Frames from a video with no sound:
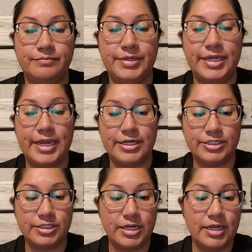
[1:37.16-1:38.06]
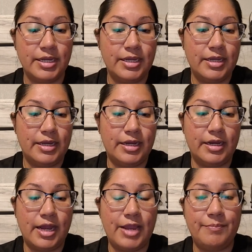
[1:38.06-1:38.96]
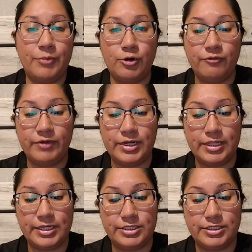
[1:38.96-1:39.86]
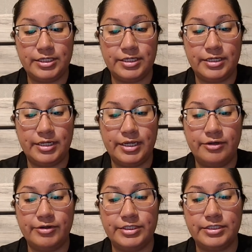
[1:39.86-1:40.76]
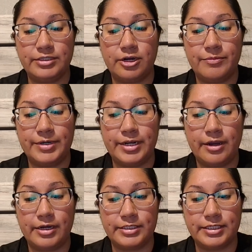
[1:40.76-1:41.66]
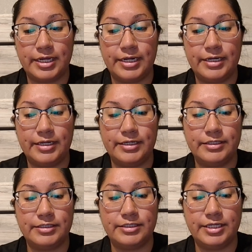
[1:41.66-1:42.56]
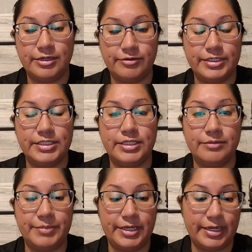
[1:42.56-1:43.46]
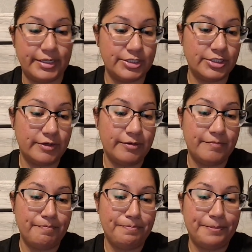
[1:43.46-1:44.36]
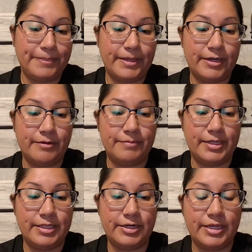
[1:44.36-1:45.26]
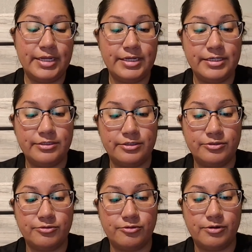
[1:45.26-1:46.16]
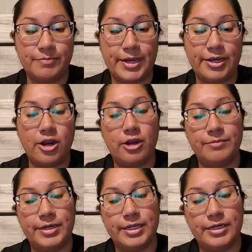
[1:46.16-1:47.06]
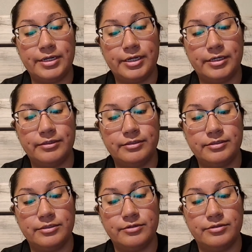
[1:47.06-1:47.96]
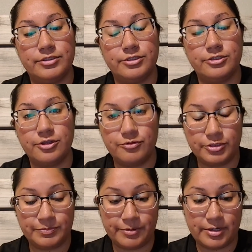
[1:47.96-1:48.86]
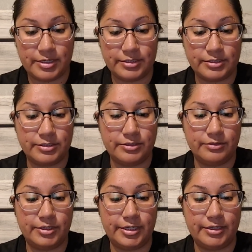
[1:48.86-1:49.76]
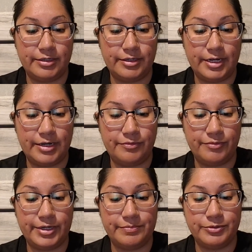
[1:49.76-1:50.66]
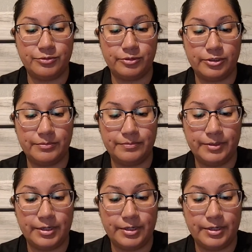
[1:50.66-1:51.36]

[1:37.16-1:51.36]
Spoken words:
pH. Hypoventilation increases carbon dioxide, decreasing the pH. And then kidneys controlled bicarbonate. So it's a slow response and reabsorb